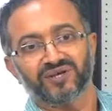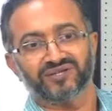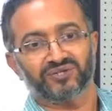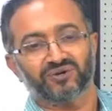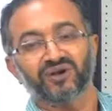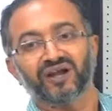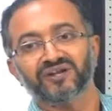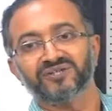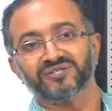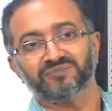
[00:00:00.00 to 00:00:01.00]
are strong
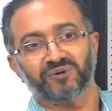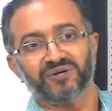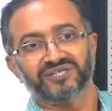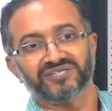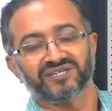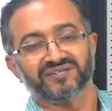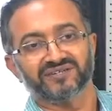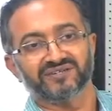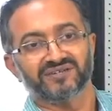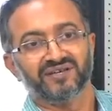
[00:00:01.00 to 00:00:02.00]
hydrogen bonding
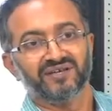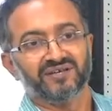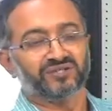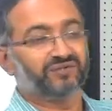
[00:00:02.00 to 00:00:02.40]
centers. So,